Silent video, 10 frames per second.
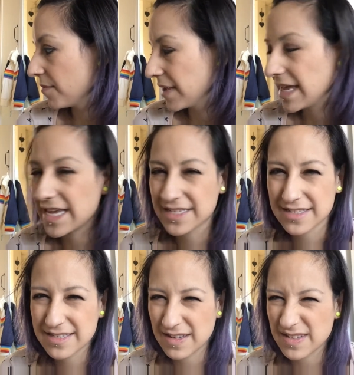He
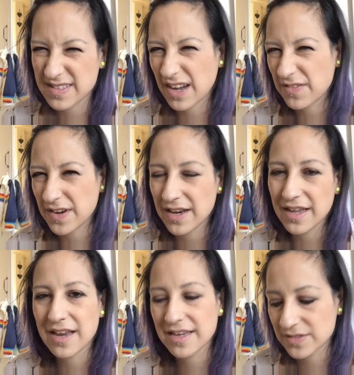is
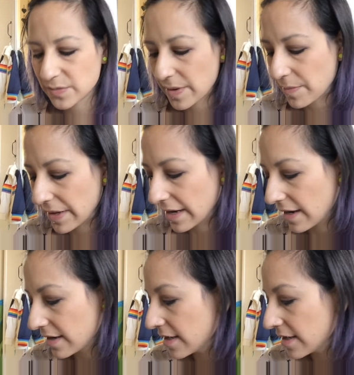definitely a little bit bigger.